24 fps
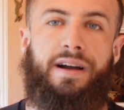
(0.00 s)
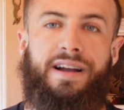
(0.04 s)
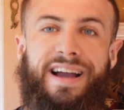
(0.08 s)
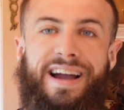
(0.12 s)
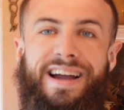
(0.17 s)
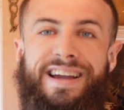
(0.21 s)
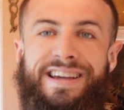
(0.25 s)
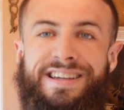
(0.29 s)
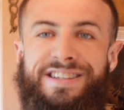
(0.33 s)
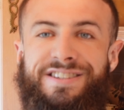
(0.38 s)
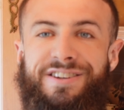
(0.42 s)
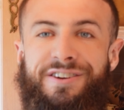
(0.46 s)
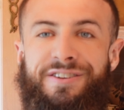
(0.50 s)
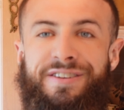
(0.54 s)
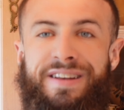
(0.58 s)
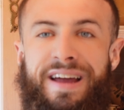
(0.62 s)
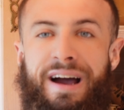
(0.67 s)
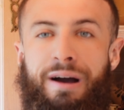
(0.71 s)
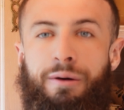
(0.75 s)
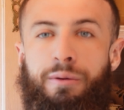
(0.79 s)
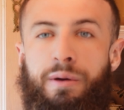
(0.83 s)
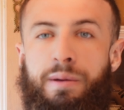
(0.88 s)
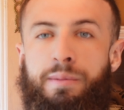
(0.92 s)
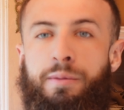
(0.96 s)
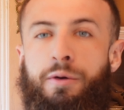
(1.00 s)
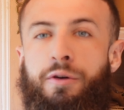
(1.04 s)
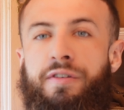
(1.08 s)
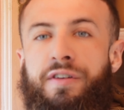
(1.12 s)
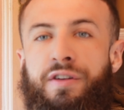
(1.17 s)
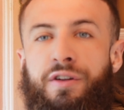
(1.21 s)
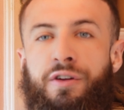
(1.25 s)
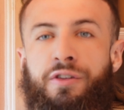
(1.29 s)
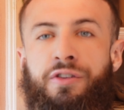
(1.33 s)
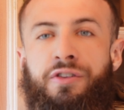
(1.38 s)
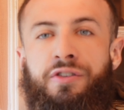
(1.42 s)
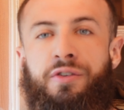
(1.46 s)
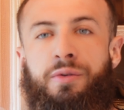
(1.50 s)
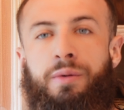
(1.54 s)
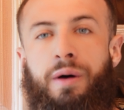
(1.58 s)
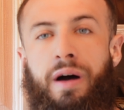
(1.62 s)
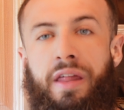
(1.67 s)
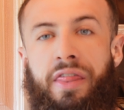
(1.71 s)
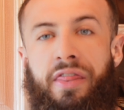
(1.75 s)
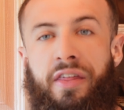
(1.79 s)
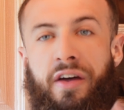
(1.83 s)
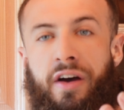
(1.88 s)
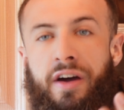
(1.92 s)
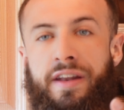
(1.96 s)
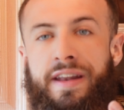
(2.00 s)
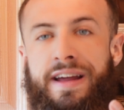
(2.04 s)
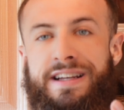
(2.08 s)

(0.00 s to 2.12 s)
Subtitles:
Okay, so now we're moving on to our third